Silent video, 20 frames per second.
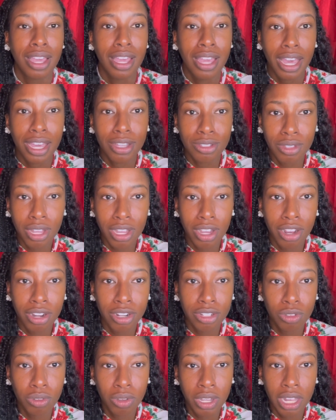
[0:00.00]
As soon as I
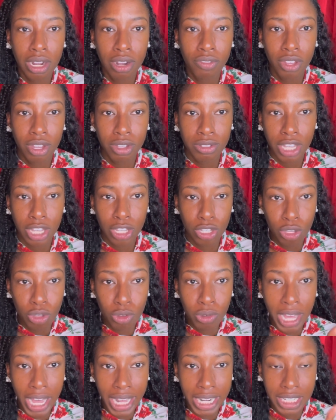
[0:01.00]
heard her do an interview, I was like,
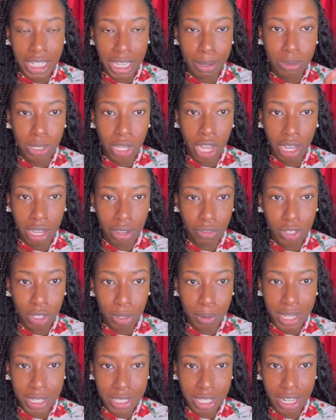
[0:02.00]
you got to keep talking for
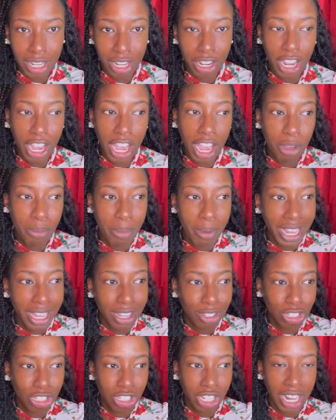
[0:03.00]
the rest of the year. Everybody
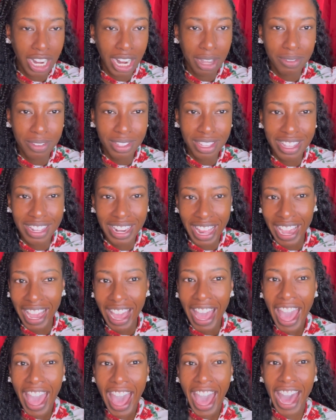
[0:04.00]
else, shut up.
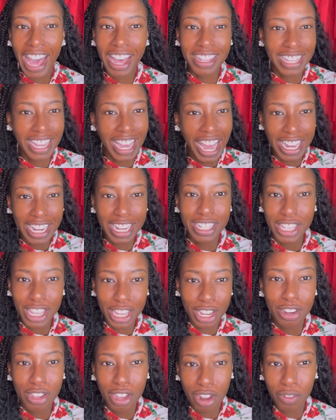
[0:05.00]
Like, I was like, I need to
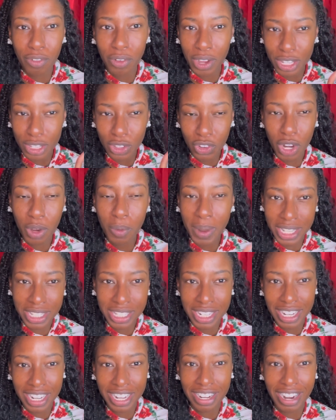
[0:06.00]
hear your voice for the
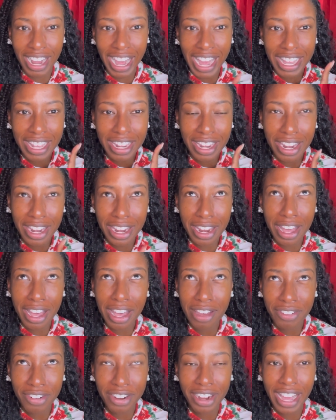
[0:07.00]
rest of the year. I
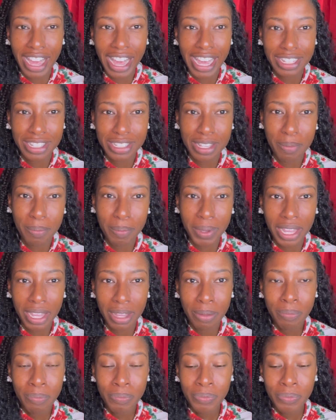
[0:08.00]
love her accent. But